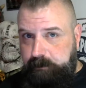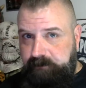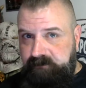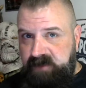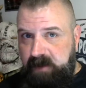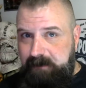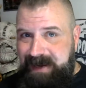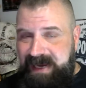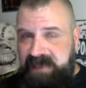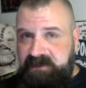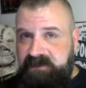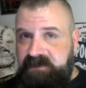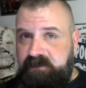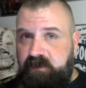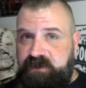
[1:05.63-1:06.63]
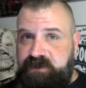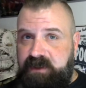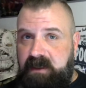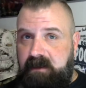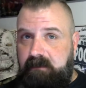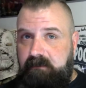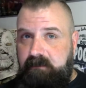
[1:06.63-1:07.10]
Masks, which
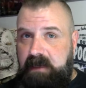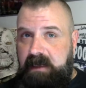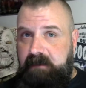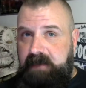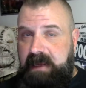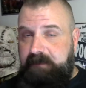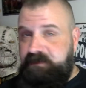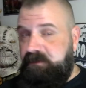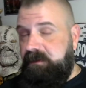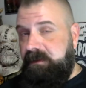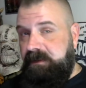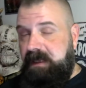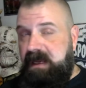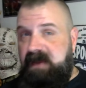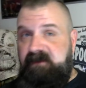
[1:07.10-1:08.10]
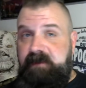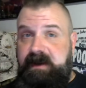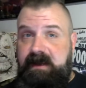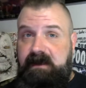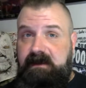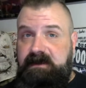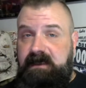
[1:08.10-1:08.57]
I absolutely love
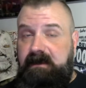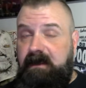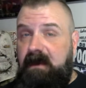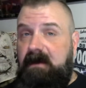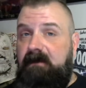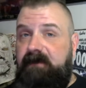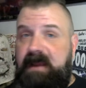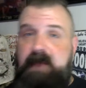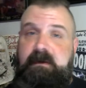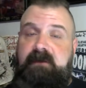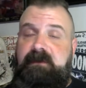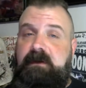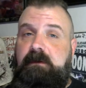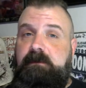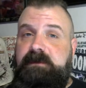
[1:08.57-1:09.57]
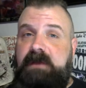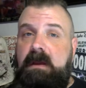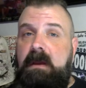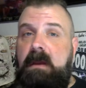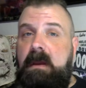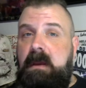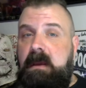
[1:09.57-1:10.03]
because I love Hammer films,
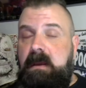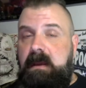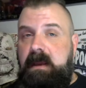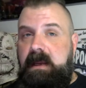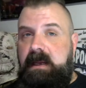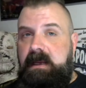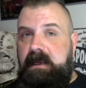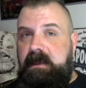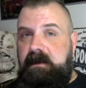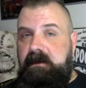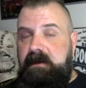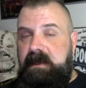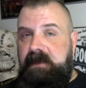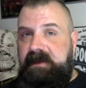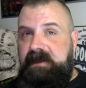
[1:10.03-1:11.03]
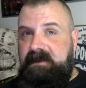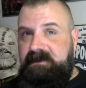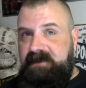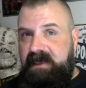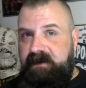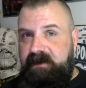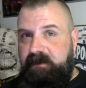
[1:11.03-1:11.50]
and they
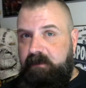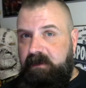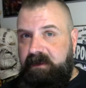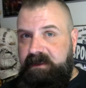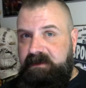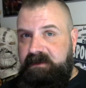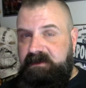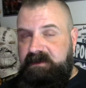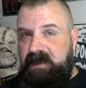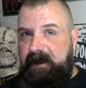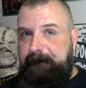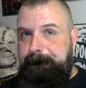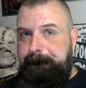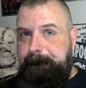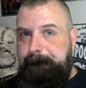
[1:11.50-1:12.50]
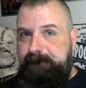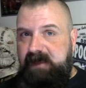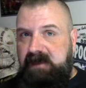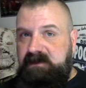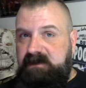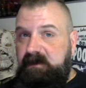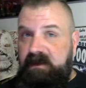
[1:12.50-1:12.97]
decided to release some
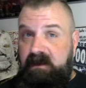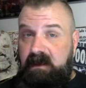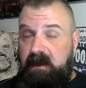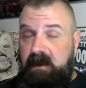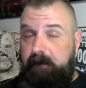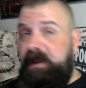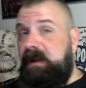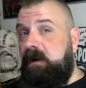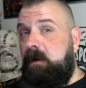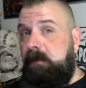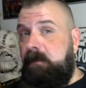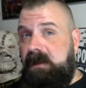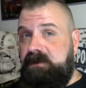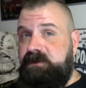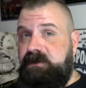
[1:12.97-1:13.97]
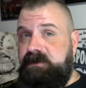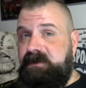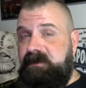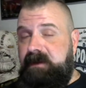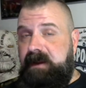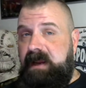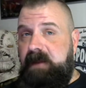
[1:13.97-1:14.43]
of the bigger monsters
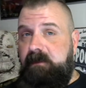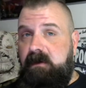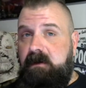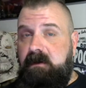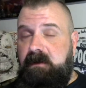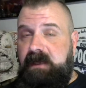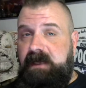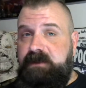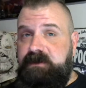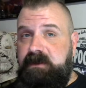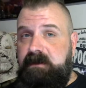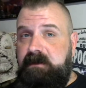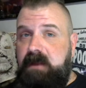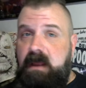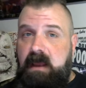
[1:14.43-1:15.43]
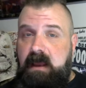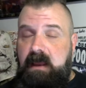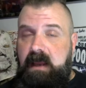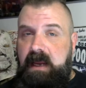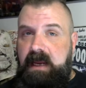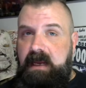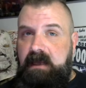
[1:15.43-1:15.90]
in the Hammer collection,
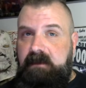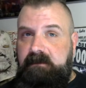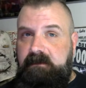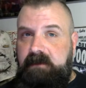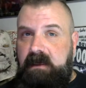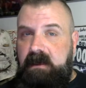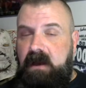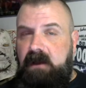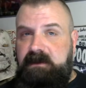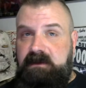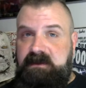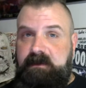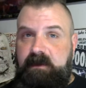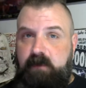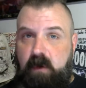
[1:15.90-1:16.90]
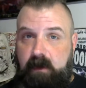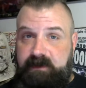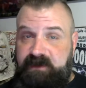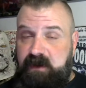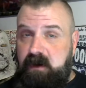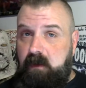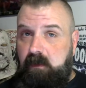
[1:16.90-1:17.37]
and also some of the more
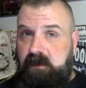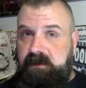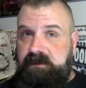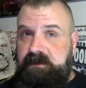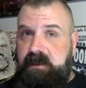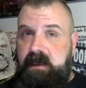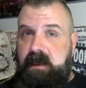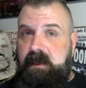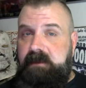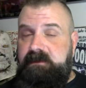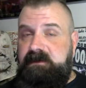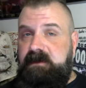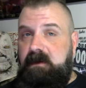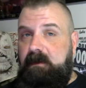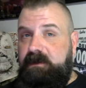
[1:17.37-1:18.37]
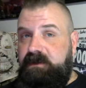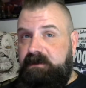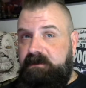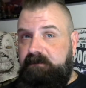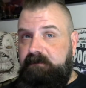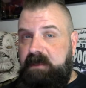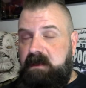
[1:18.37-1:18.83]
obscure ones. Which
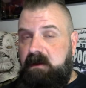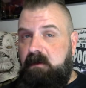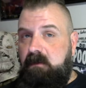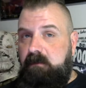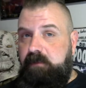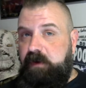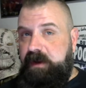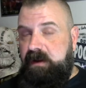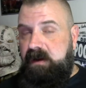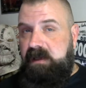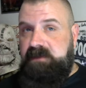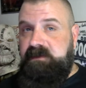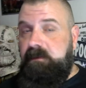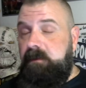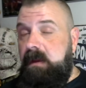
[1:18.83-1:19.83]
is pretty awesome.